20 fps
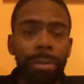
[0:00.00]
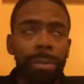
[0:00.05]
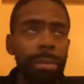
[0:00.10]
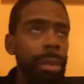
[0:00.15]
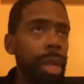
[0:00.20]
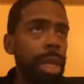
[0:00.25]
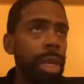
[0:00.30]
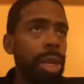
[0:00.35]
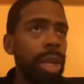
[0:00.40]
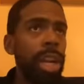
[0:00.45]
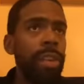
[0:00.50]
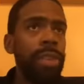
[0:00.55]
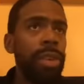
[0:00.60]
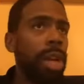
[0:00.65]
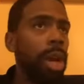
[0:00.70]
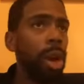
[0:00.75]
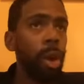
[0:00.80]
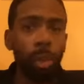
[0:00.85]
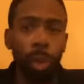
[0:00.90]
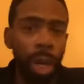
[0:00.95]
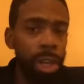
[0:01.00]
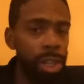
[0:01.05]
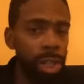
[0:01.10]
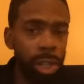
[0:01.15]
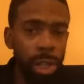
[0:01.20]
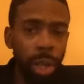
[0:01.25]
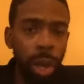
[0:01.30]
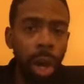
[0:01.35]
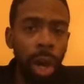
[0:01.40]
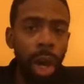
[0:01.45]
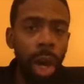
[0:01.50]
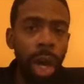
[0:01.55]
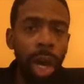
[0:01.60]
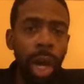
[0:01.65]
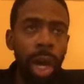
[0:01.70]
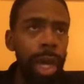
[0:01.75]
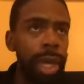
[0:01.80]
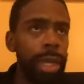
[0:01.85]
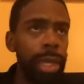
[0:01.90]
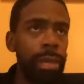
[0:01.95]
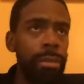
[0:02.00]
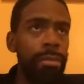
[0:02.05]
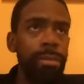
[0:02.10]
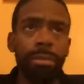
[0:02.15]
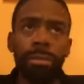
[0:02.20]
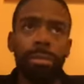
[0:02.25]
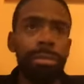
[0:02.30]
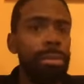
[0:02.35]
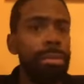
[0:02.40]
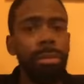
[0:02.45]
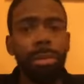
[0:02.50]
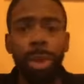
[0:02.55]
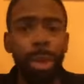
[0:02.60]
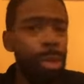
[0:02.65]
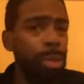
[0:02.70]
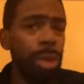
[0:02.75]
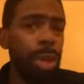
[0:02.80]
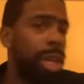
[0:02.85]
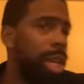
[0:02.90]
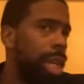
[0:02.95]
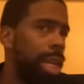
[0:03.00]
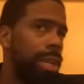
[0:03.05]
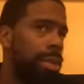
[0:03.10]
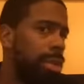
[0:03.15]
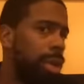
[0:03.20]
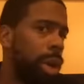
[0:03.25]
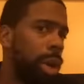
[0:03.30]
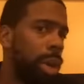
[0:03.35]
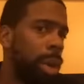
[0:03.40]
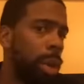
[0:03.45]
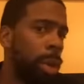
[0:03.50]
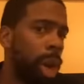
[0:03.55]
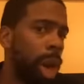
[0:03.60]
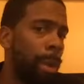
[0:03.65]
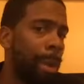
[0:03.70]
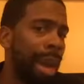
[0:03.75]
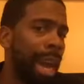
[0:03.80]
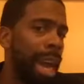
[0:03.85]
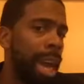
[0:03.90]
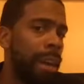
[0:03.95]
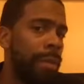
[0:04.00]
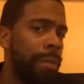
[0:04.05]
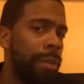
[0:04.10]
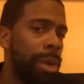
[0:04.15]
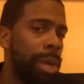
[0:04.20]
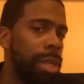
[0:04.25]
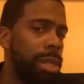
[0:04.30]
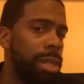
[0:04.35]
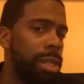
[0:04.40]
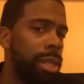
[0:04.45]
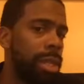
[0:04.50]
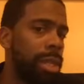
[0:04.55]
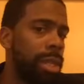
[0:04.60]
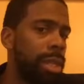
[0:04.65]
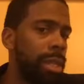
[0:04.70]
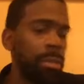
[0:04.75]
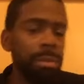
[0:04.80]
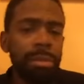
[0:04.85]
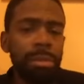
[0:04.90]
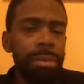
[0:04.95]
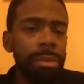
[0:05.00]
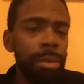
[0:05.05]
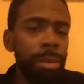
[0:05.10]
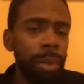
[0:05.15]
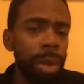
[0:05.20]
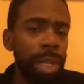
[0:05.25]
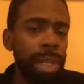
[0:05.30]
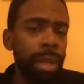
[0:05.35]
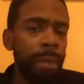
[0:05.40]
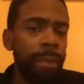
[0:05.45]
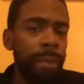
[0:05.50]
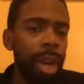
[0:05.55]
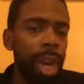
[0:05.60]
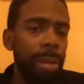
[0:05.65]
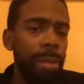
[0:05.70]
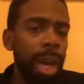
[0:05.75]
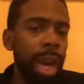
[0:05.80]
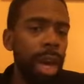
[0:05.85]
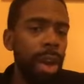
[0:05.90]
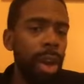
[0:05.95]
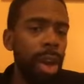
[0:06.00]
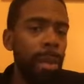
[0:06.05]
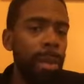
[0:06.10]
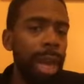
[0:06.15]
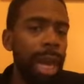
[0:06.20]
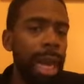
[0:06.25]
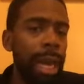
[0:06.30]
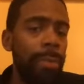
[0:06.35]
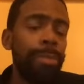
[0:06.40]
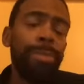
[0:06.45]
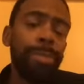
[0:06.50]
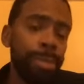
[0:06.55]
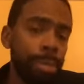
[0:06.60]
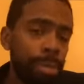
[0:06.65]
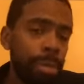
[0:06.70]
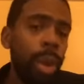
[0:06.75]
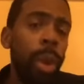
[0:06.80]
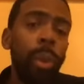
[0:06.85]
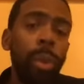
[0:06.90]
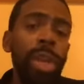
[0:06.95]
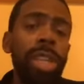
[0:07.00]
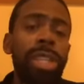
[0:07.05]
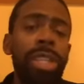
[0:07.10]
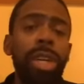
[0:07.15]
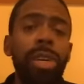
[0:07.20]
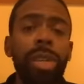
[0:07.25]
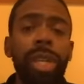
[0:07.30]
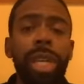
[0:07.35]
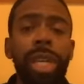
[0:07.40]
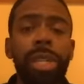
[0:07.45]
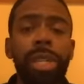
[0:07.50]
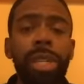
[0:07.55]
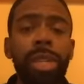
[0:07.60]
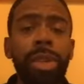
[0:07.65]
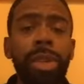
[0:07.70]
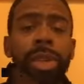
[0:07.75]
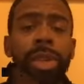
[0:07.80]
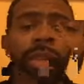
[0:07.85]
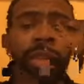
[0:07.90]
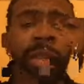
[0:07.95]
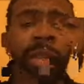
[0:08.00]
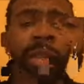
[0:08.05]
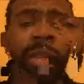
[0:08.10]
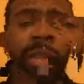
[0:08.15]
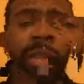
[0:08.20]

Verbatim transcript: you know, even though Russia's gone and there's really no other world power for us to for us to fearmonger about. We still need to um,